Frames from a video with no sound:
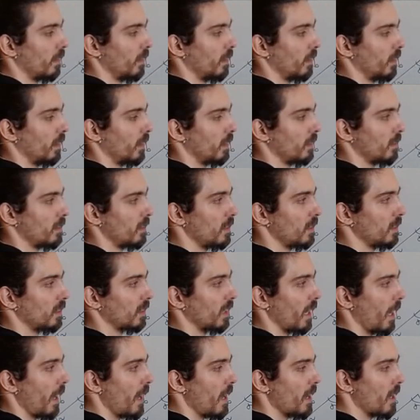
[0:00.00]
it is
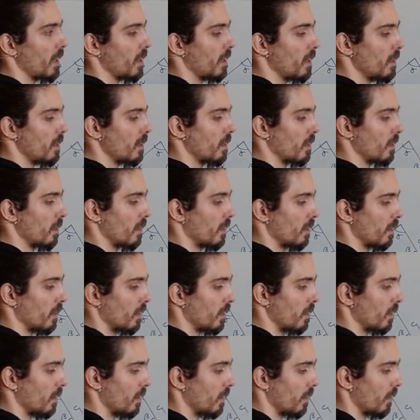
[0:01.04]
A
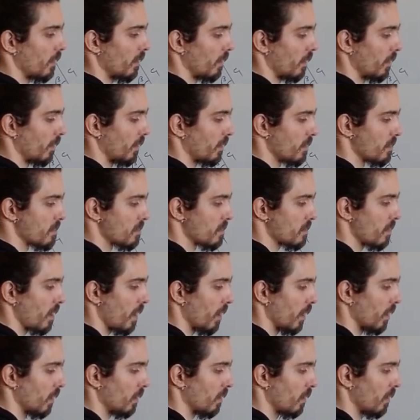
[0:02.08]

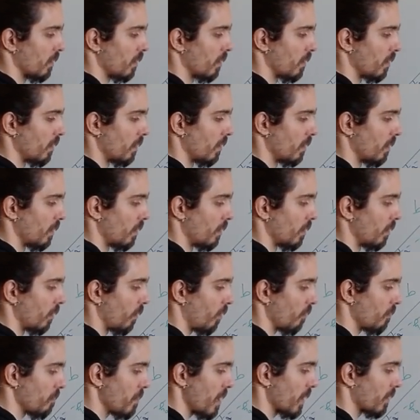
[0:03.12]
sine of
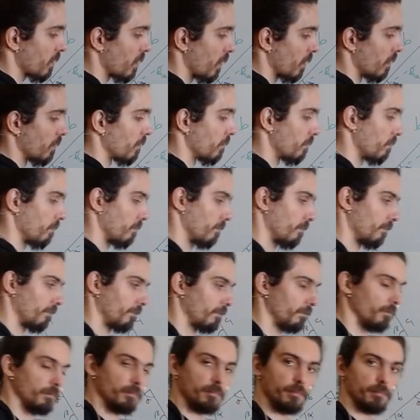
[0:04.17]
beta.
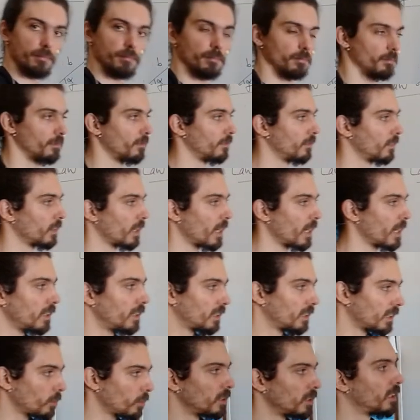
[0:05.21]
Okay? Okay, it's a
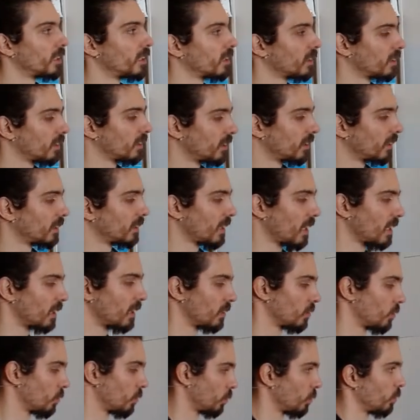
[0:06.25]
good exercise
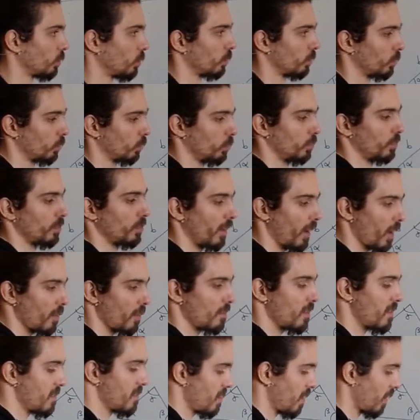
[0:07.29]
to, to derive
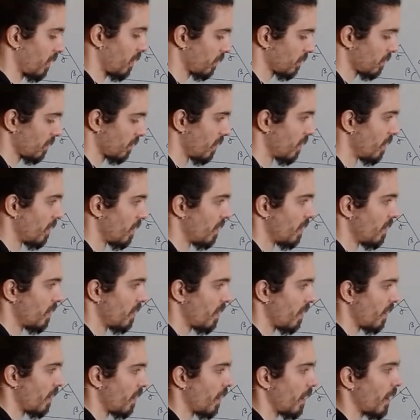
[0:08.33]
these things.
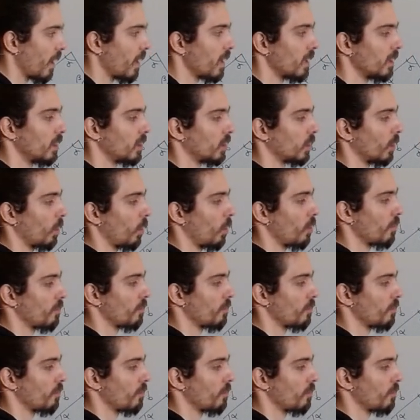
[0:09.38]
H of